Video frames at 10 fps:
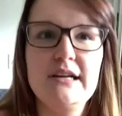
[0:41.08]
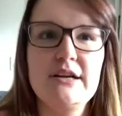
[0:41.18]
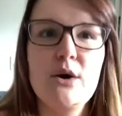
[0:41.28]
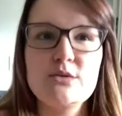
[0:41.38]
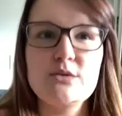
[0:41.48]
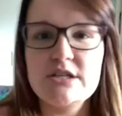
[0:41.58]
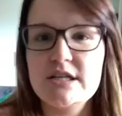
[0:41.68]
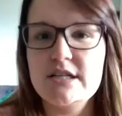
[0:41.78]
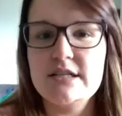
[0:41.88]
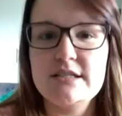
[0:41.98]

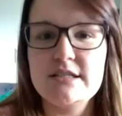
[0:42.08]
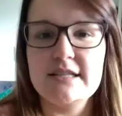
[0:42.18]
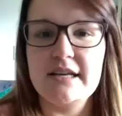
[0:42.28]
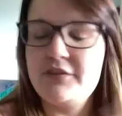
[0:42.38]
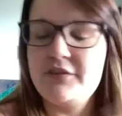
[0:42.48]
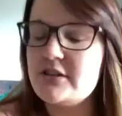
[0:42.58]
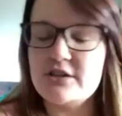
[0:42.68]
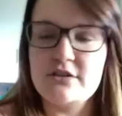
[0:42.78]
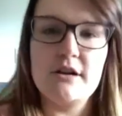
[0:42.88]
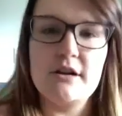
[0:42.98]
coasters, like
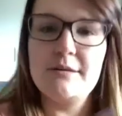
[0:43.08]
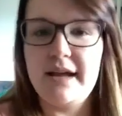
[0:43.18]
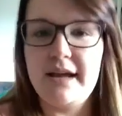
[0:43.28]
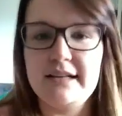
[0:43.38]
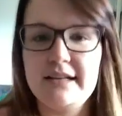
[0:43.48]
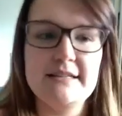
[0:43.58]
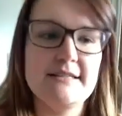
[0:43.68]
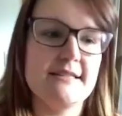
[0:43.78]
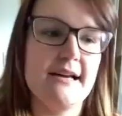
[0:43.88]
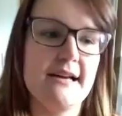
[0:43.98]
functional art
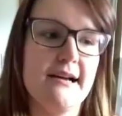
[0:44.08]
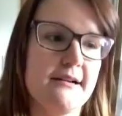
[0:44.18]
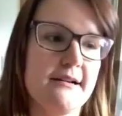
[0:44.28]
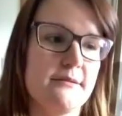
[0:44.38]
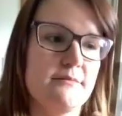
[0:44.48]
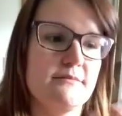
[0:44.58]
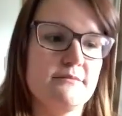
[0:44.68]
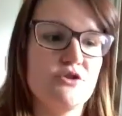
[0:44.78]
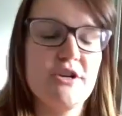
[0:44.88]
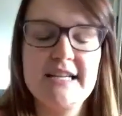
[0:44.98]
magnets, um,
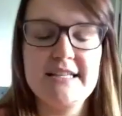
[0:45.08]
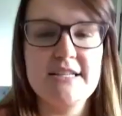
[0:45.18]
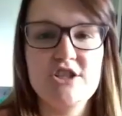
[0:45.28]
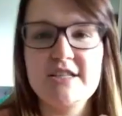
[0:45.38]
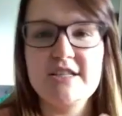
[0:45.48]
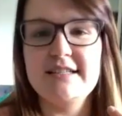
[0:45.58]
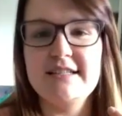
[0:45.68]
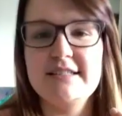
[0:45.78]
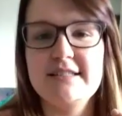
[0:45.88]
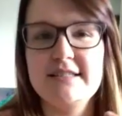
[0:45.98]
trinket
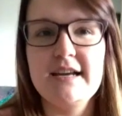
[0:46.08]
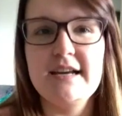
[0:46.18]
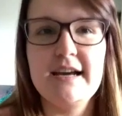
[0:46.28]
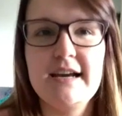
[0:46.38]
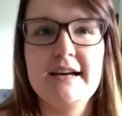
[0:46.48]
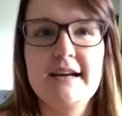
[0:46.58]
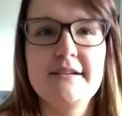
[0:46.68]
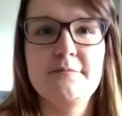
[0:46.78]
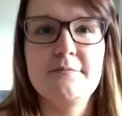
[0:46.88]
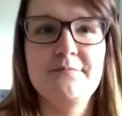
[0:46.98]
dishes,
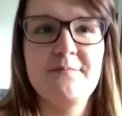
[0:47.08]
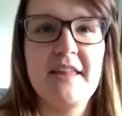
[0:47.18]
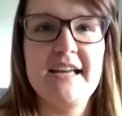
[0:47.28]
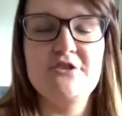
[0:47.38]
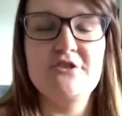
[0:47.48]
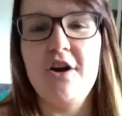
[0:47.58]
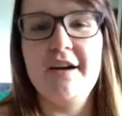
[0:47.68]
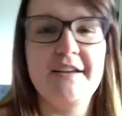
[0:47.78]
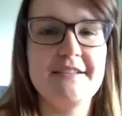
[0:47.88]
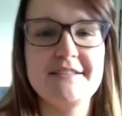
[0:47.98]
um,
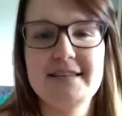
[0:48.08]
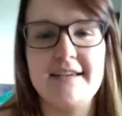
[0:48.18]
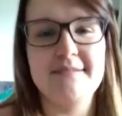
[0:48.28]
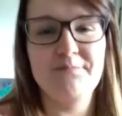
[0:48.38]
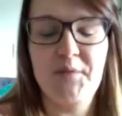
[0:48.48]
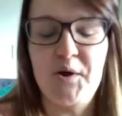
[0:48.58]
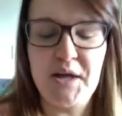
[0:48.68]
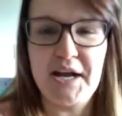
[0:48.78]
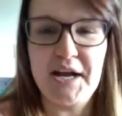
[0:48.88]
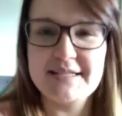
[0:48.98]
drawings, like all
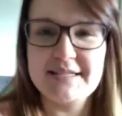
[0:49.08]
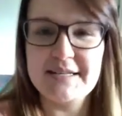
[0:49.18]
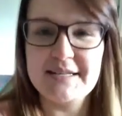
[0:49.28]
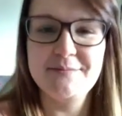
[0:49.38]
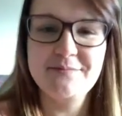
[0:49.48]
that kind of stuff.